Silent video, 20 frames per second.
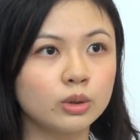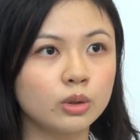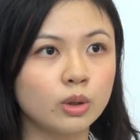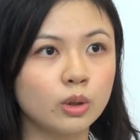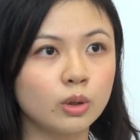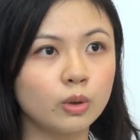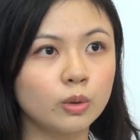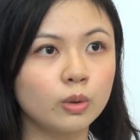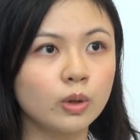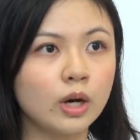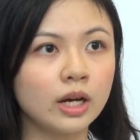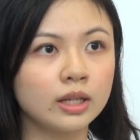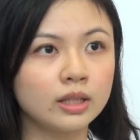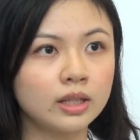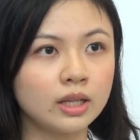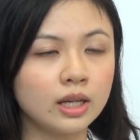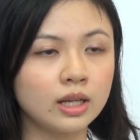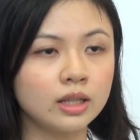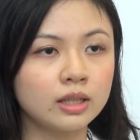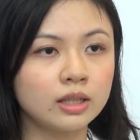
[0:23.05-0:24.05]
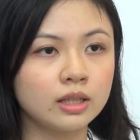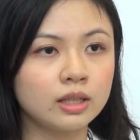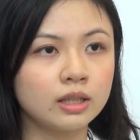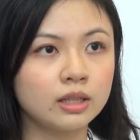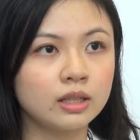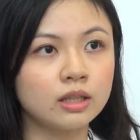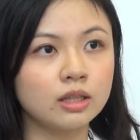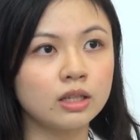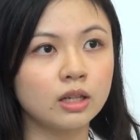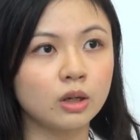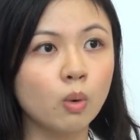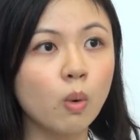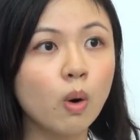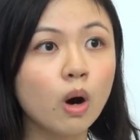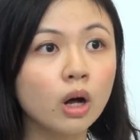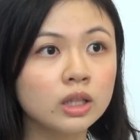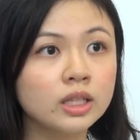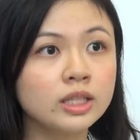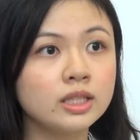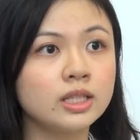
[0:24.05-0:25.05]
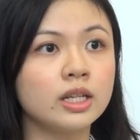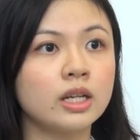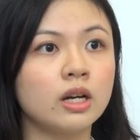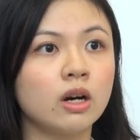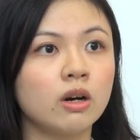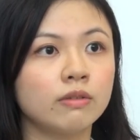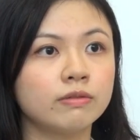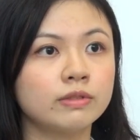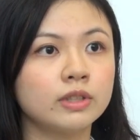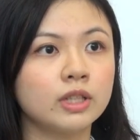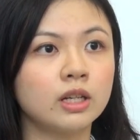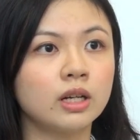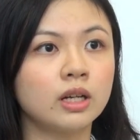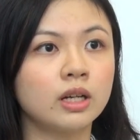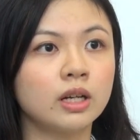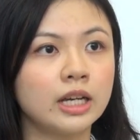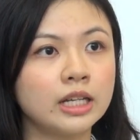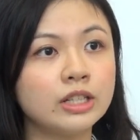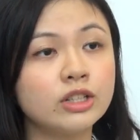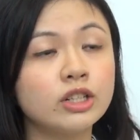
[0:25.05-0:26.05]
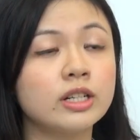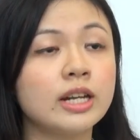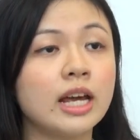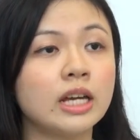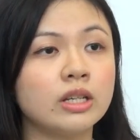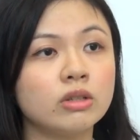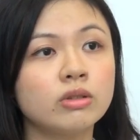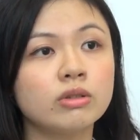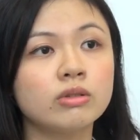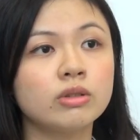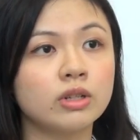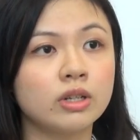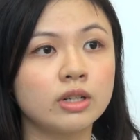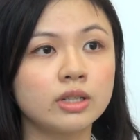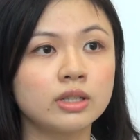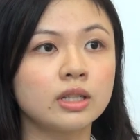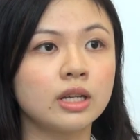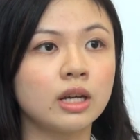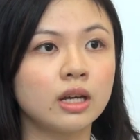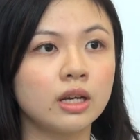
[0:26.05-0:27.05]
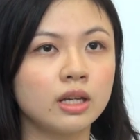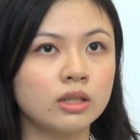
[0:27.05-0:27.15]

So I think the quality of the internet users